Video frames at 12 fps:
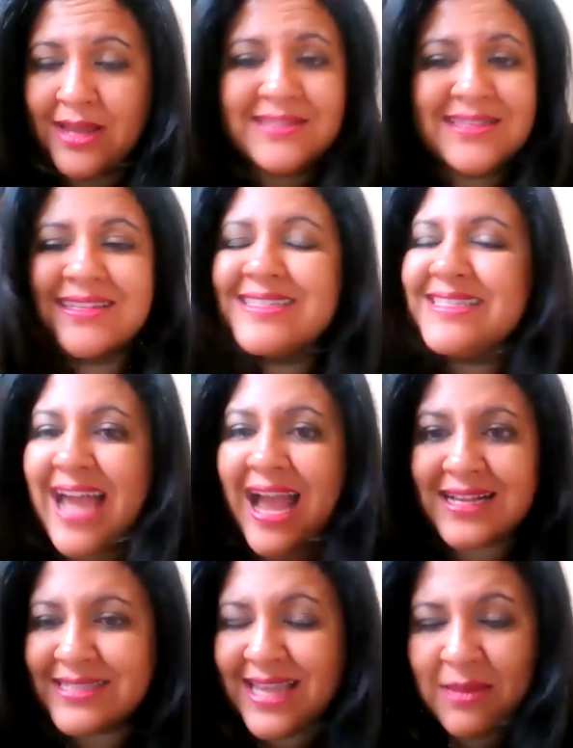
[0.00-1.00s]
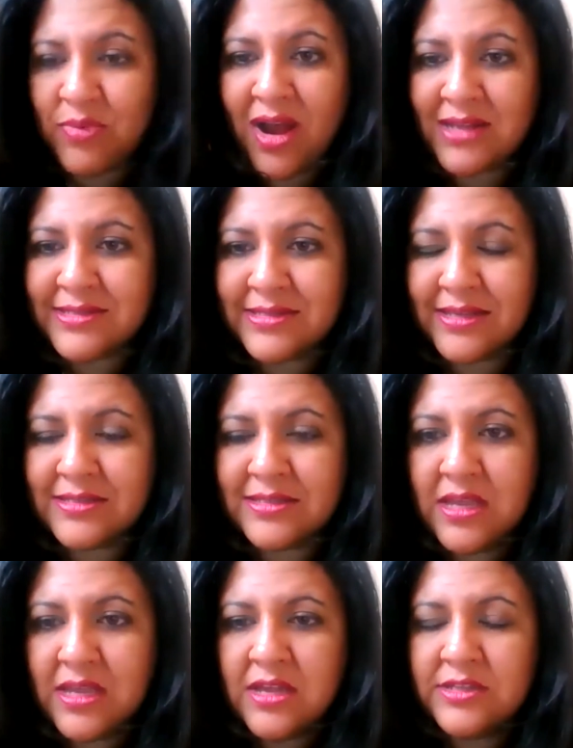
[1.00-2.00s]
It's exact same process.
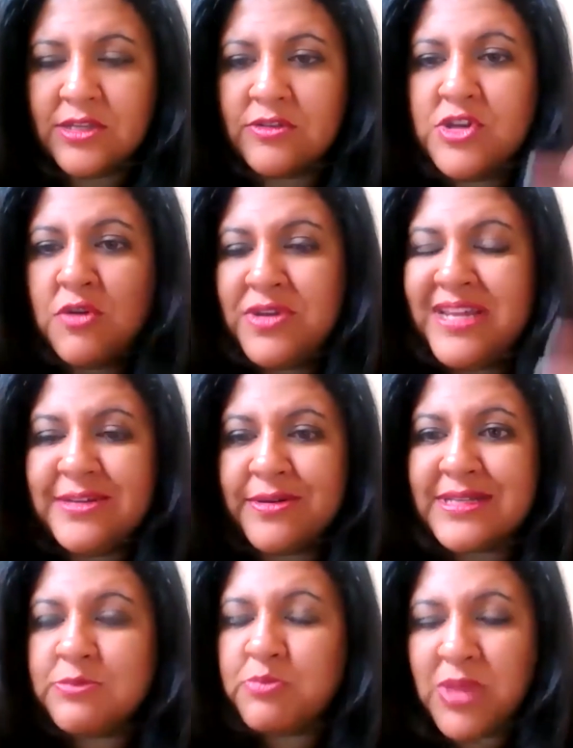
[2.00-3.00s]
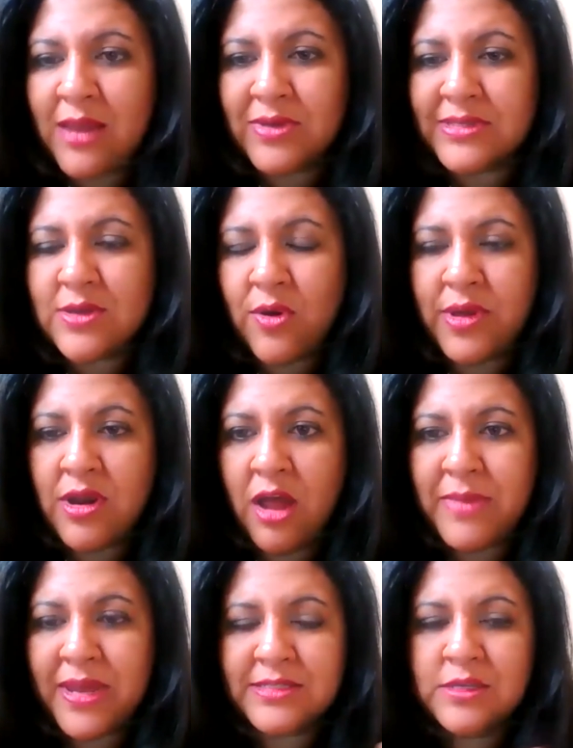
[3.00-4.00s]
So there's no need to explain what's going on
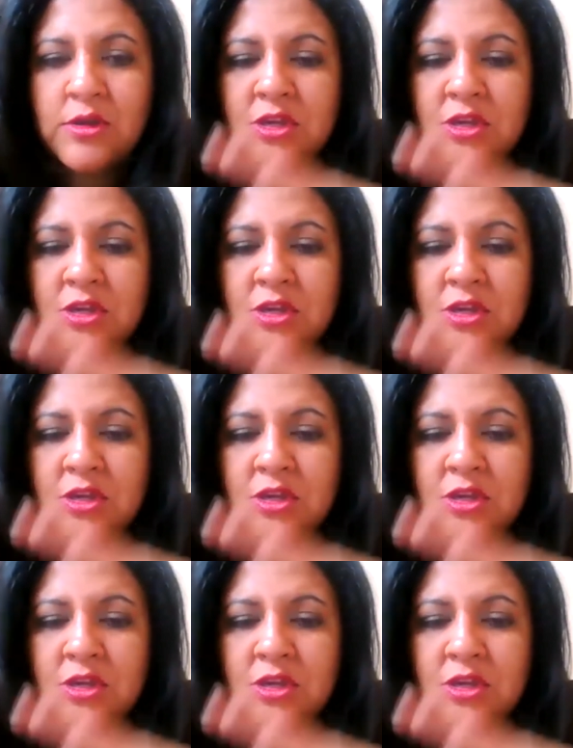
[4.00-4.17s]
because you're,